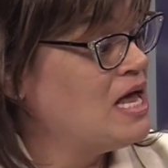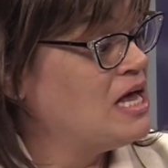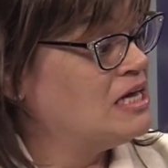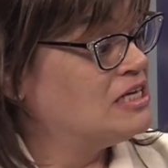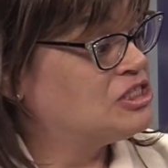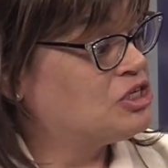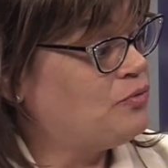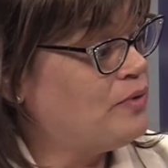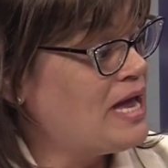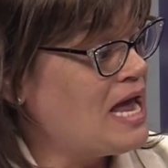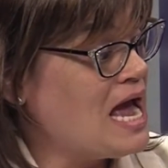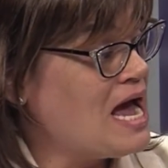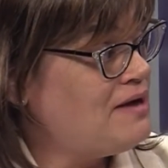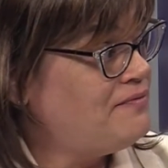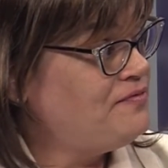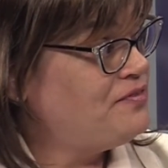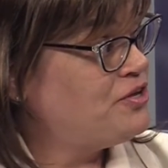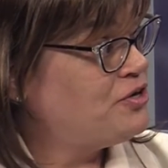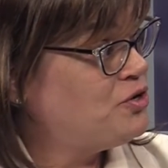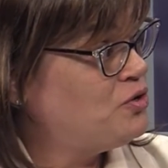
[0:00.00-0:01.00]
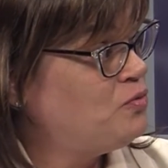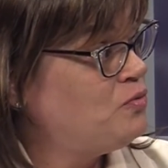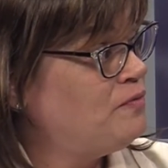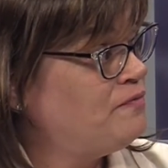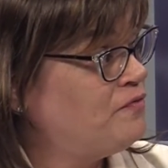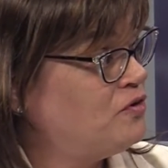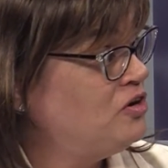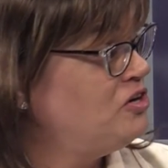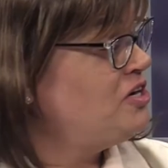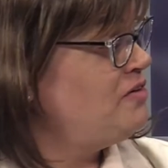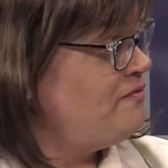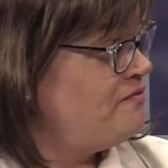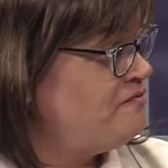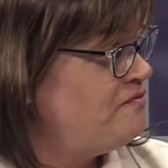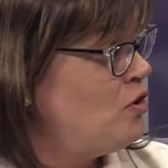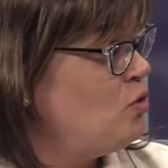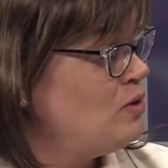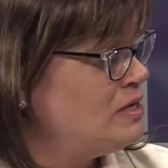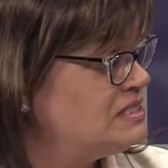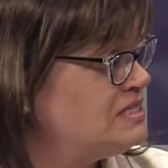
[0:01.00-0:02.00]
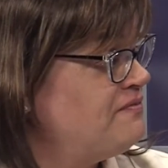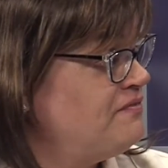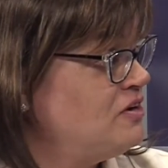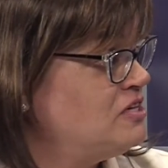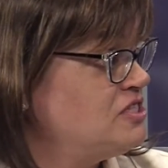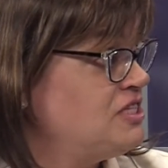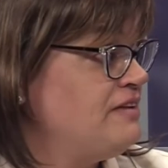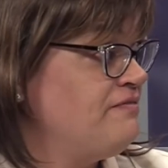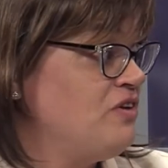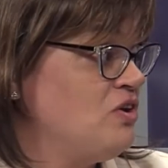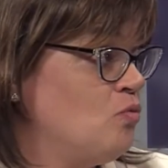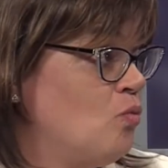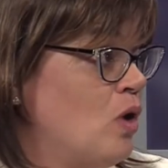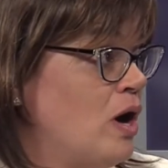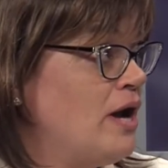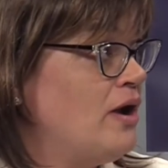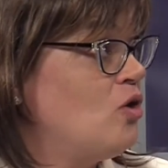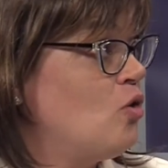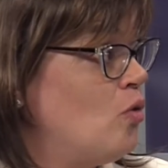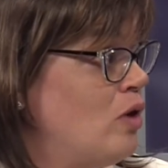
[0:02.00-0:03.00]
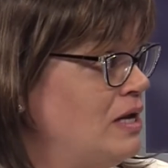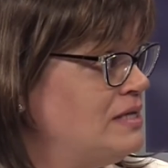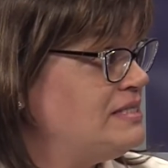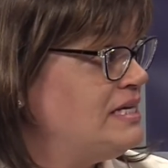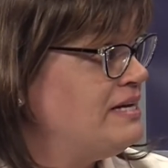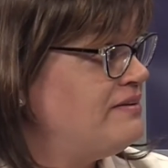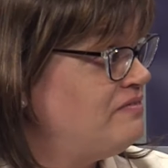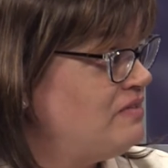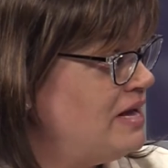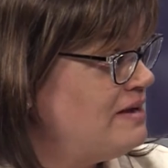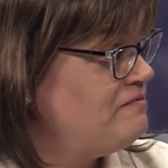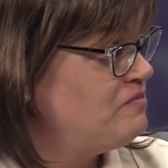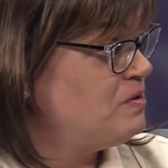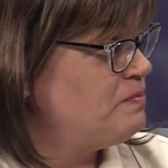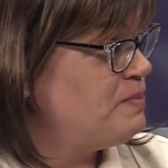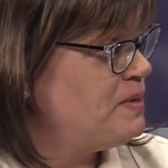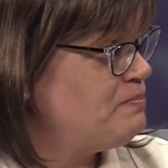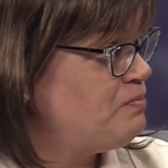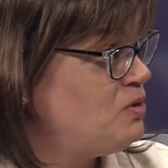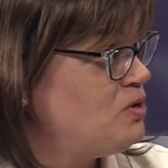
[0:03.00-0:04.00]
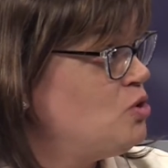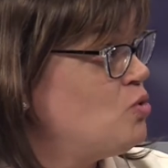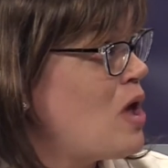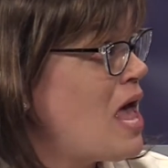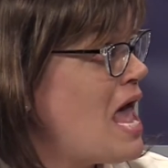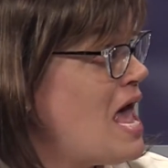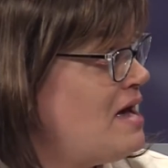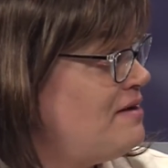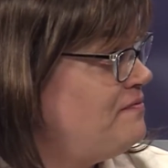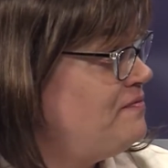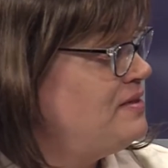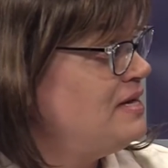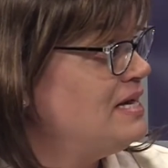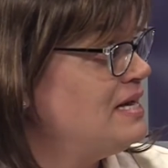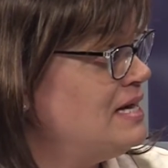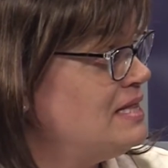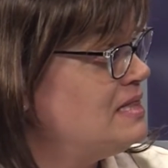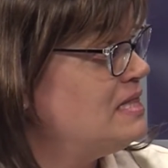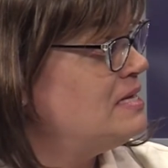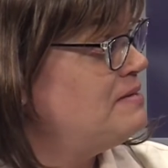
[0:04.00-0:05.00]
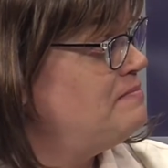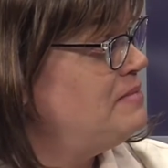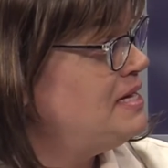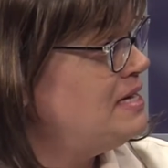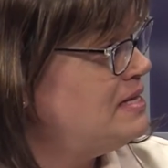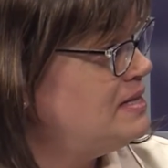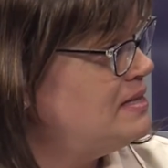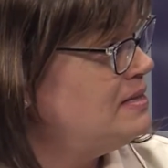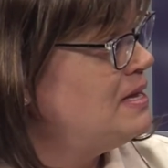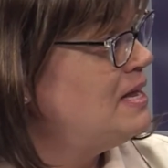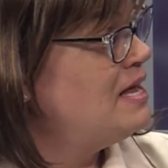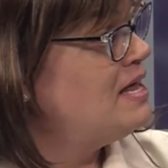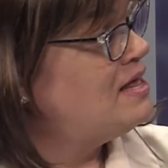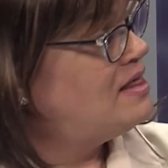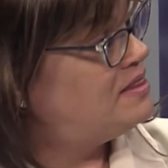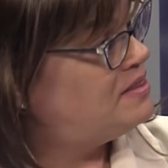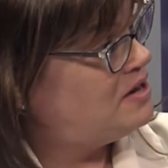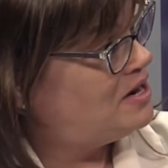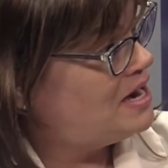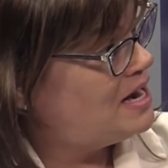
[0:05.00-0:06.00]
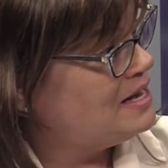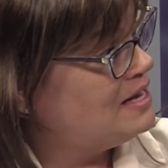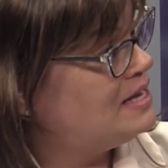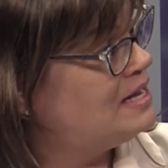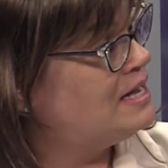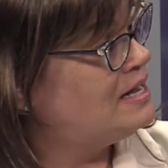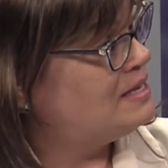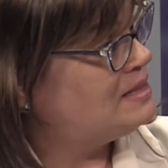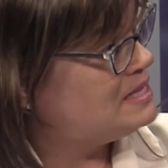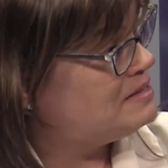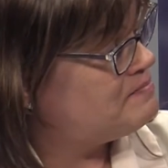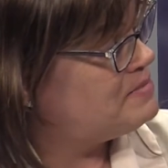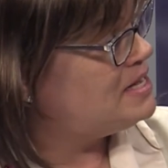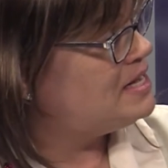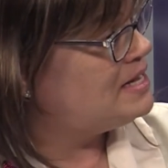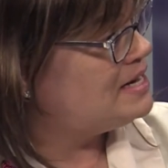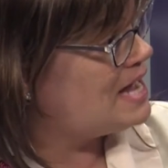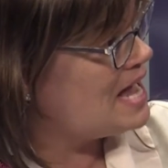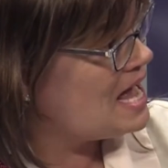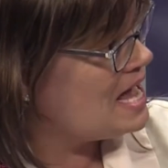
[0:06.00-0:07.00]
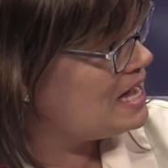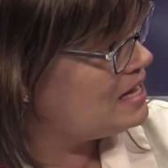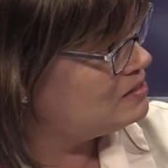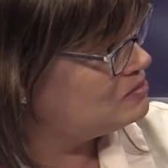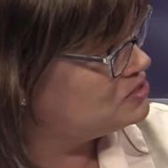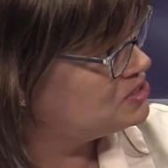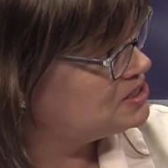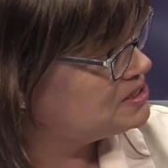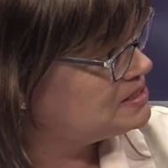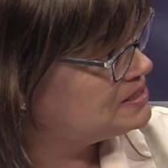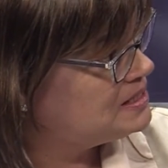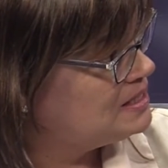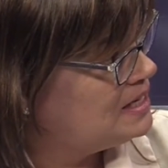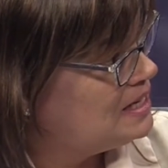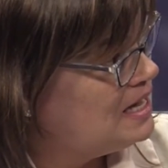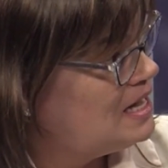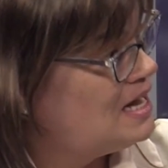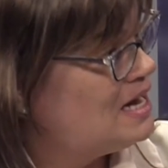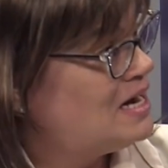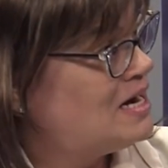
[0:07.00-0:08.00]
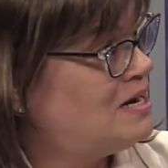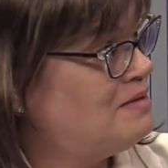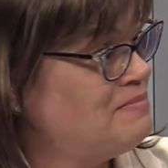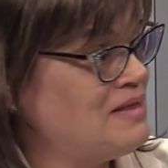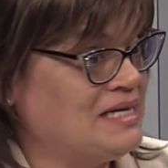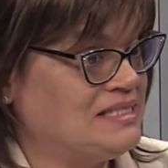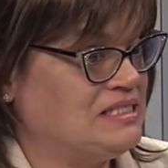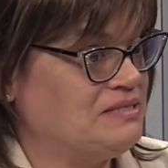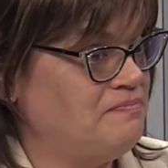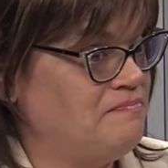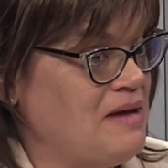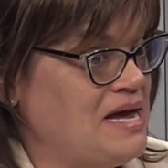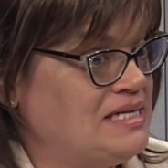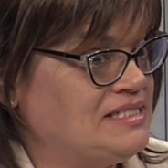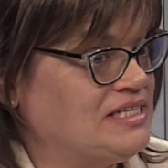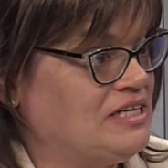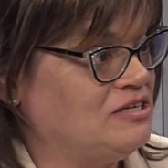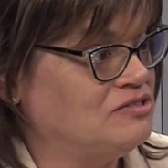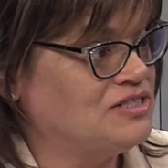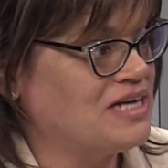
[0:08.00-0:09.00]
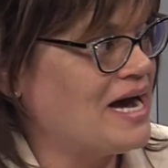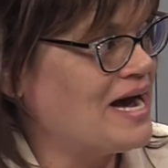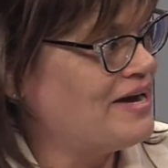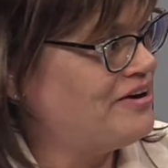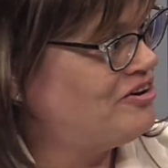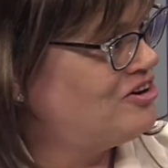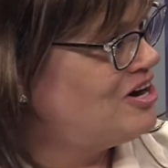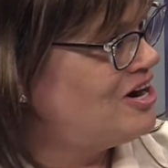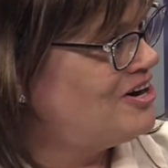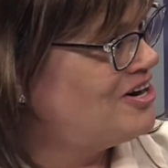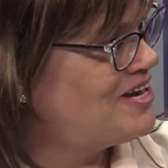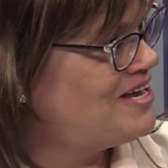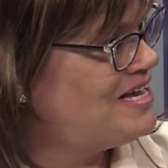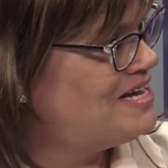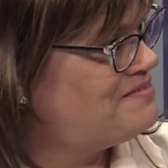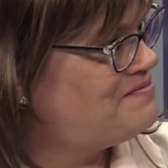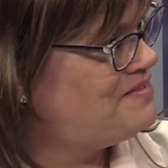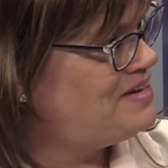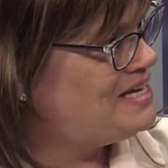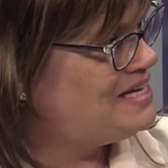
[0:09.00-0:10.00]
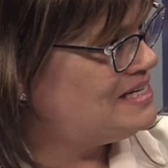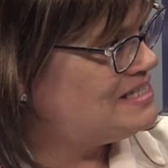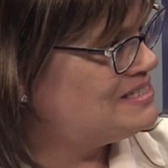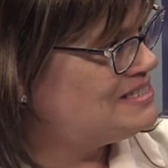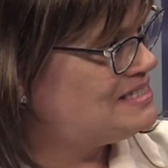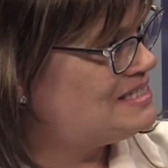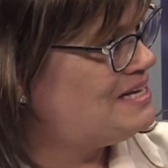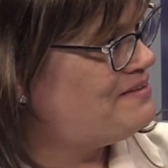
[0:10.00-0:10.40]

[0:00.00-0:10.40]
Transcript: So we have to focus first. If you want quality of life for people, you have to get them in a house. That's Maslow's hierarchy of needs.